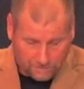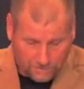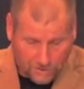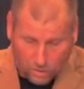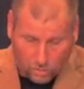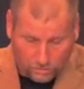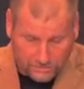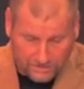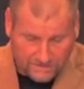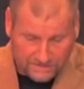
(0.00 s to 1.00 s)
but no
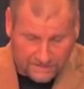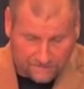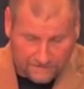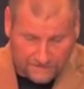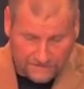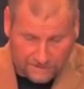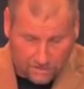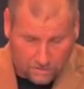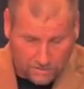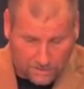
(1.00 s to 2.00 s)
ultimate significance at all.